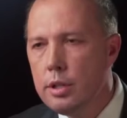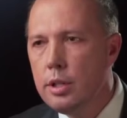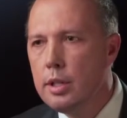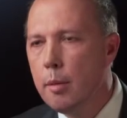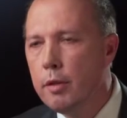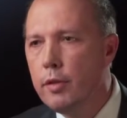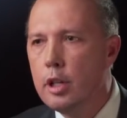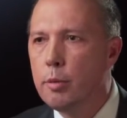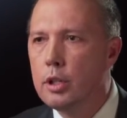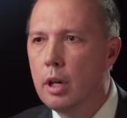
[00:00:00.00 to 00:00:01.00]
just let me
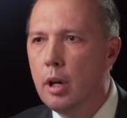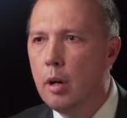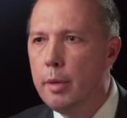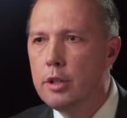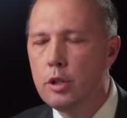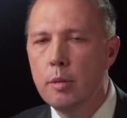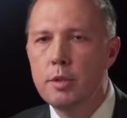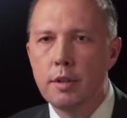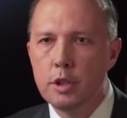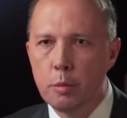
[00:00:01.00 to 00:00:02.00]
finish, because I mean, in
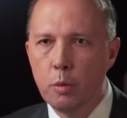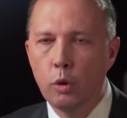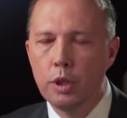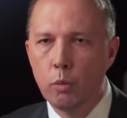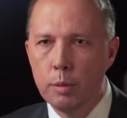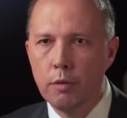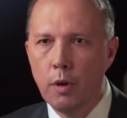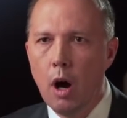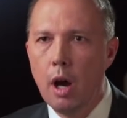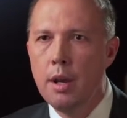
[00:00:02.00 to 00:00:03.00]
terms of the support that we
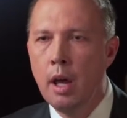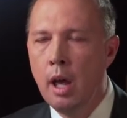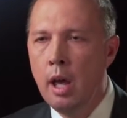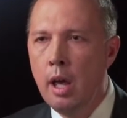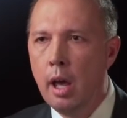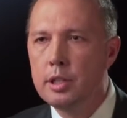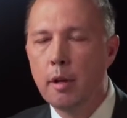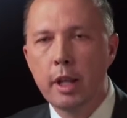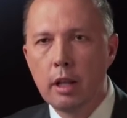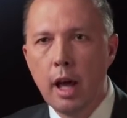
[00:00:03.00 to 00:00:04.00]
provide,
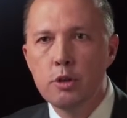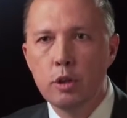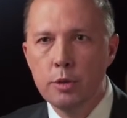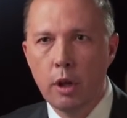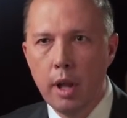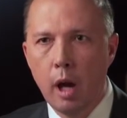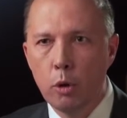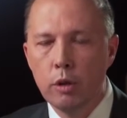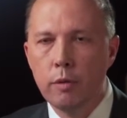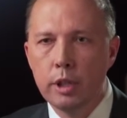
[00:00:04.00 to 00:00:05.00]
some of the classrooms on
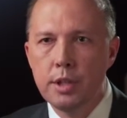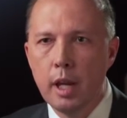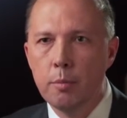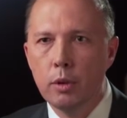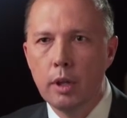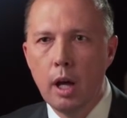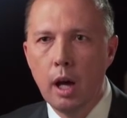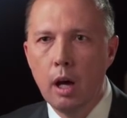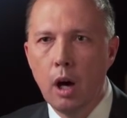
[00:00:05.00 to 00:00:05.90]
Nauru, for example,